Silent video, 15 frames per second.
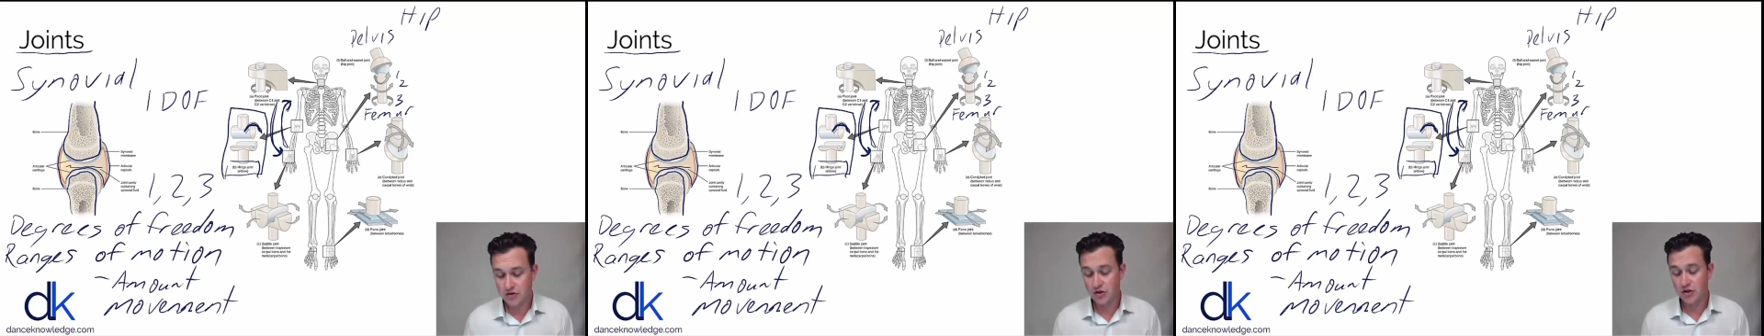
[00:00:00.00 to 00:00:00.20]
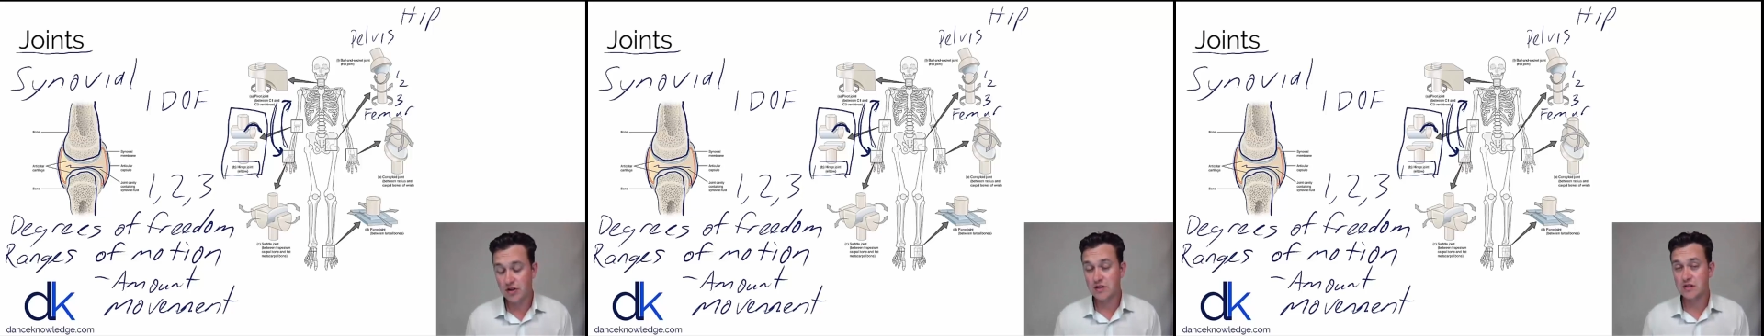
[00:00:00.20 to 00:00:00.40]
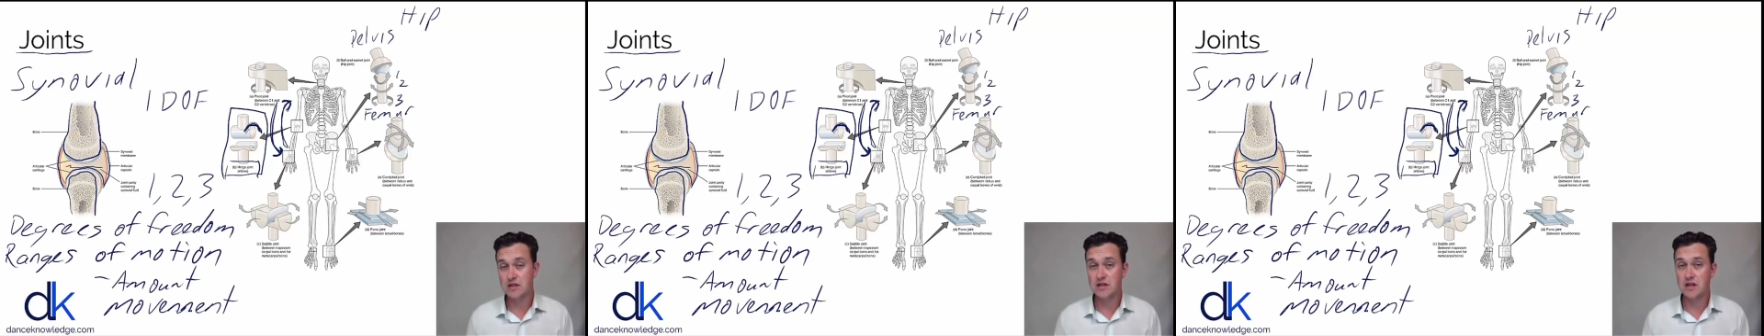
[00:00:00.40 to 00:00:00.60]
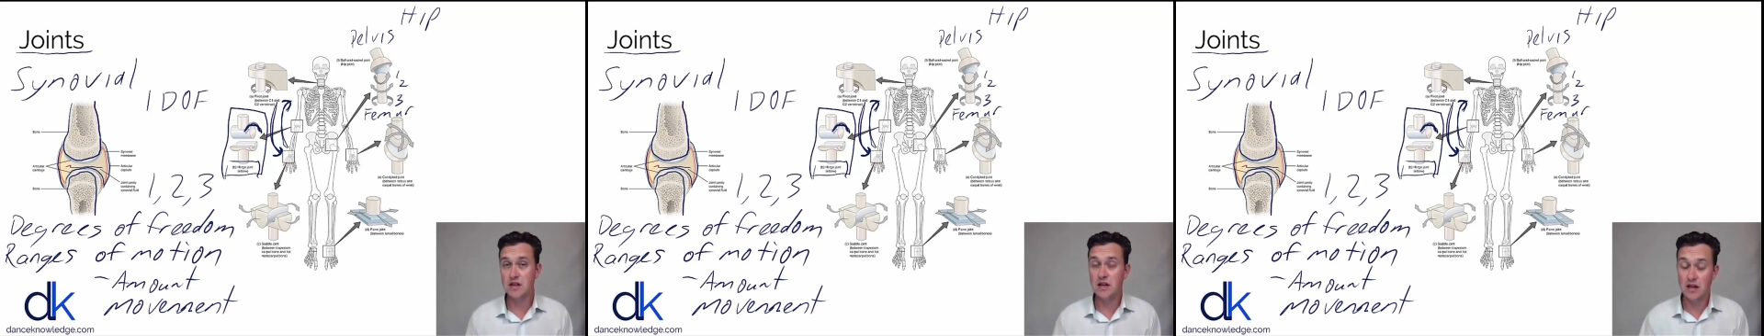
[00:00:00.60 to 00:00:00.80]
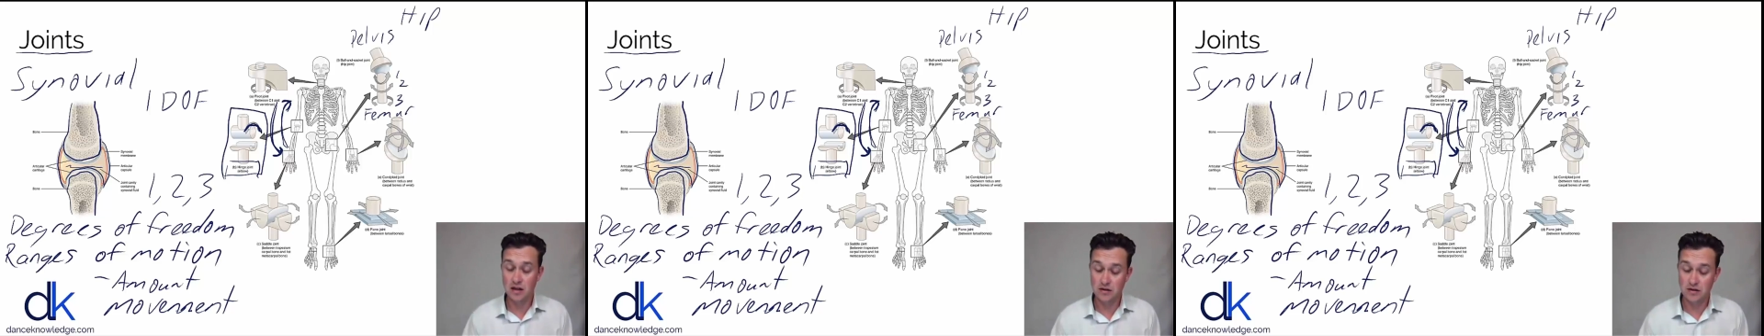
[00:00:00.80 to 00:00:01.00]
So you can
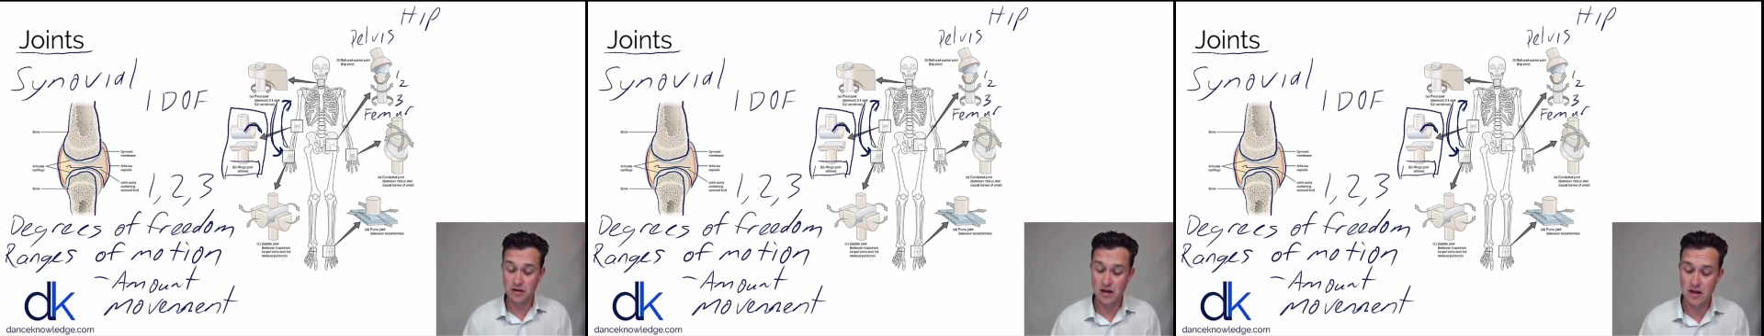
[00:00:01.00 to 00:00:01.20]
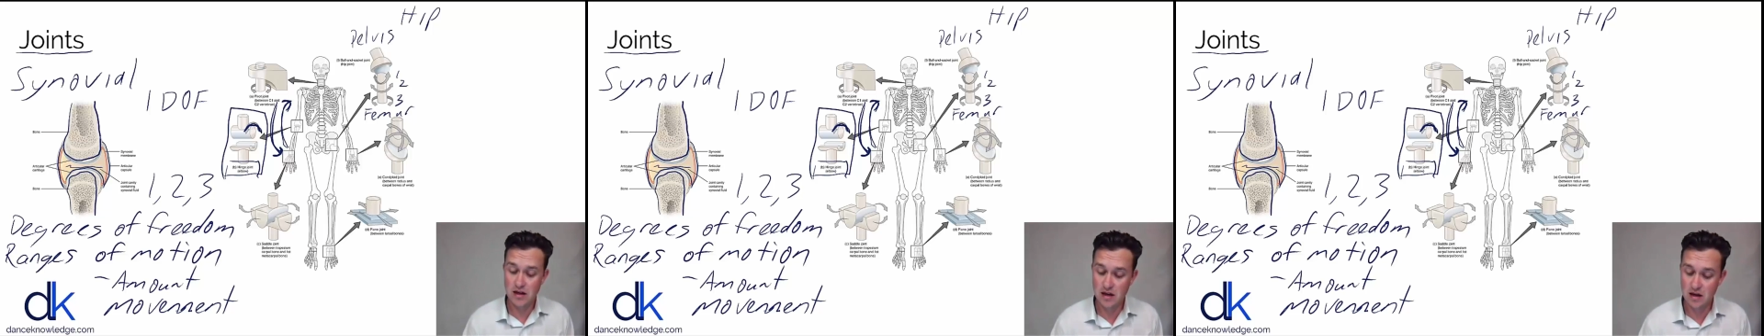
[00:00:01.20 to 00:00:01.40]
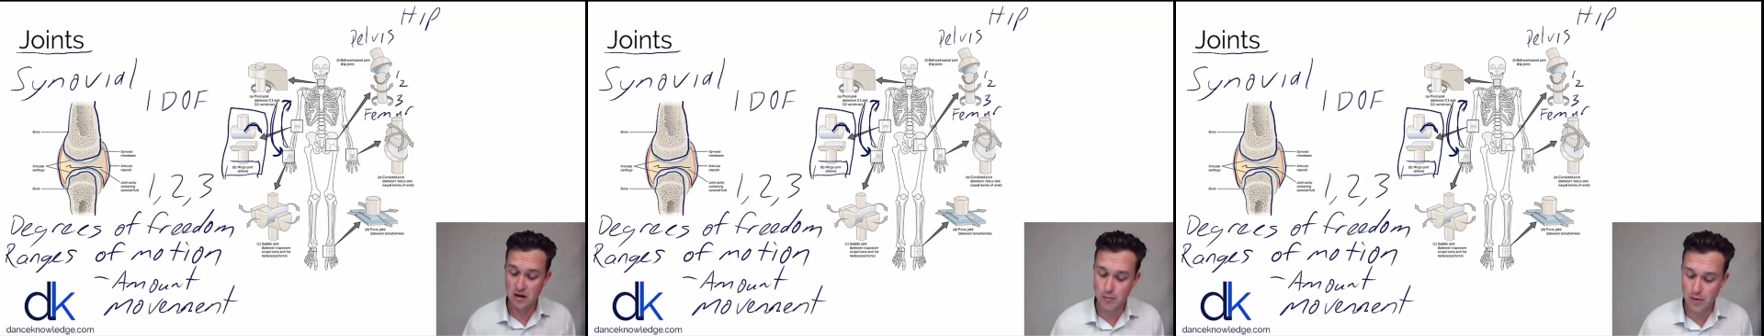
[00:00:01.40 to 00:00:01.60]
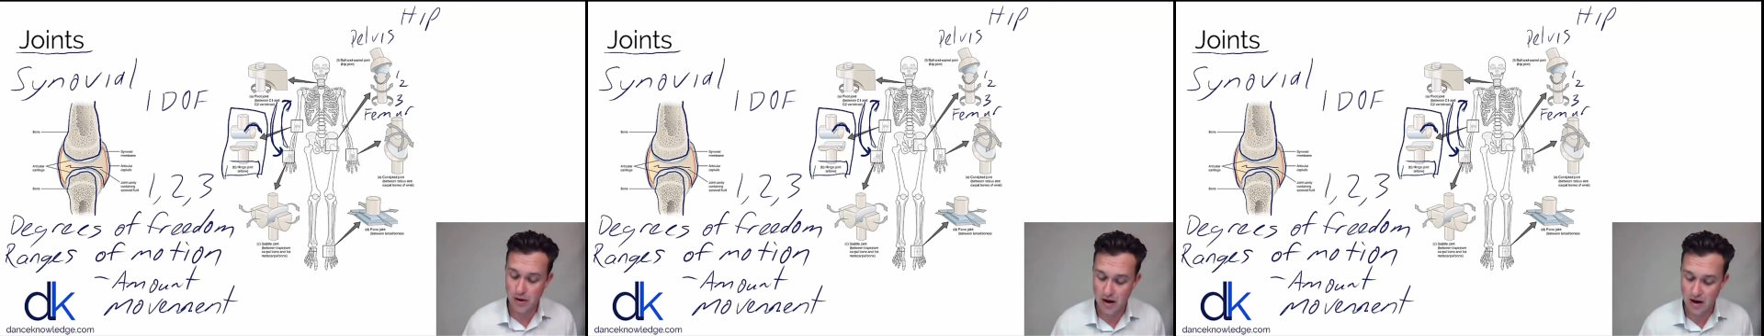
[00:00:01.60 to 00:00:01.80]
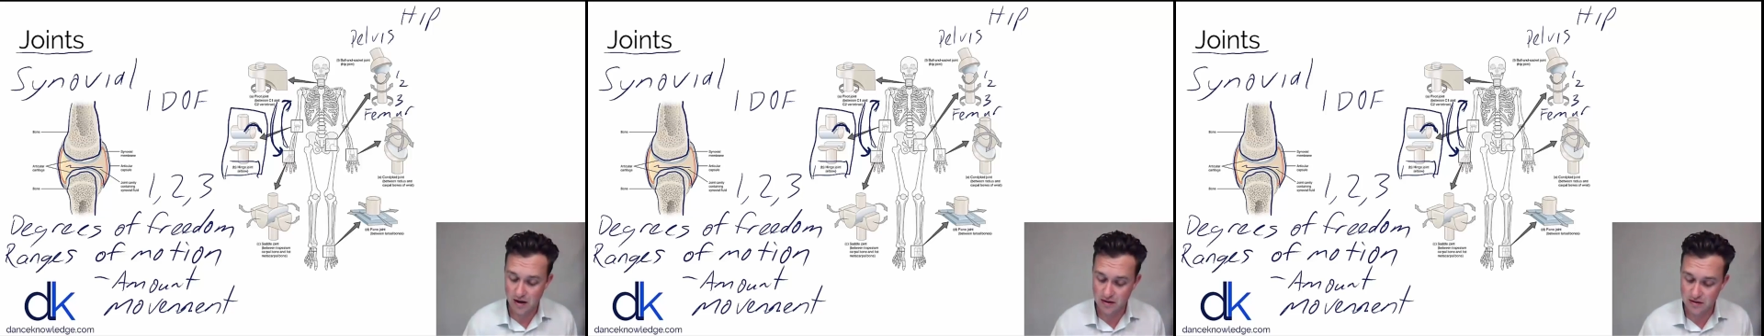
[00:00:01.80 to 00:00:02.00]
see here the hip
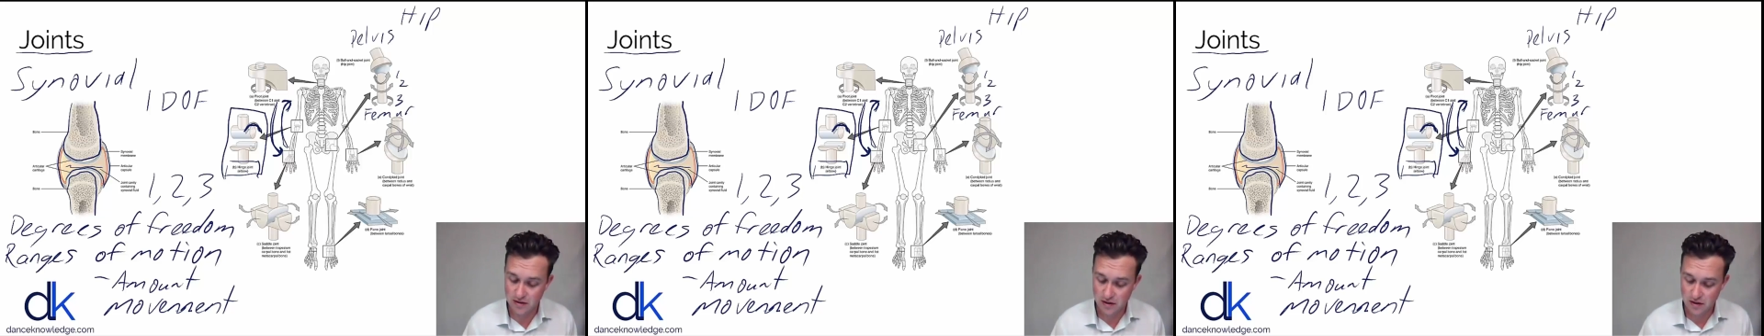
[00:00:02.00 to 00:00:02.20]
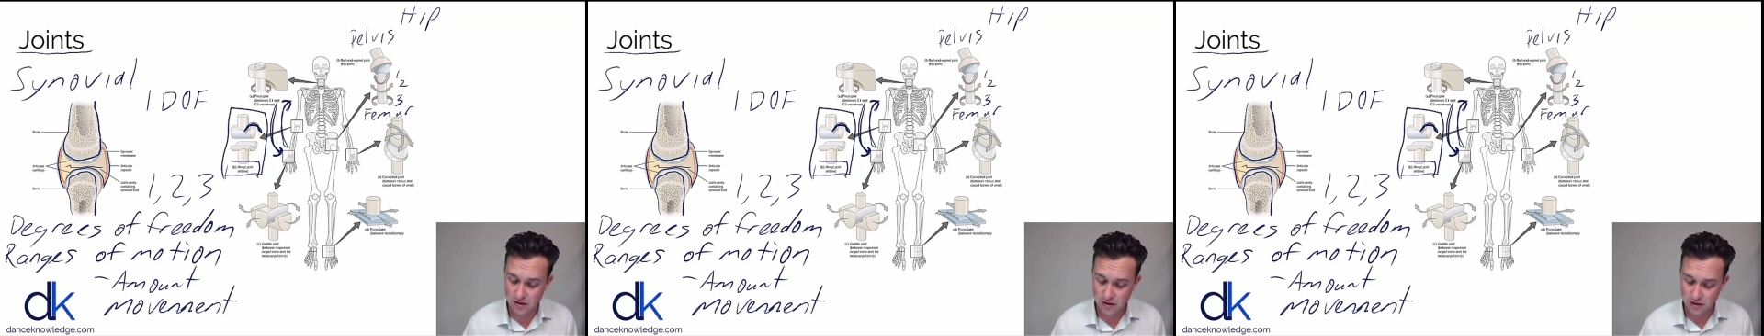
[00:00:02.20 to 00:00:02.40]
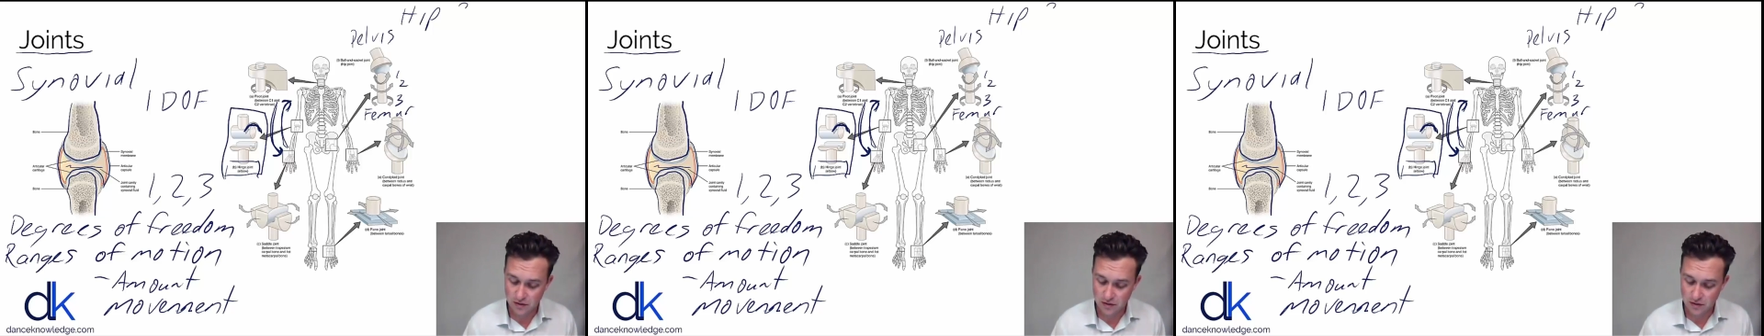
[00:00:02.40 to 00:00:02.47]
has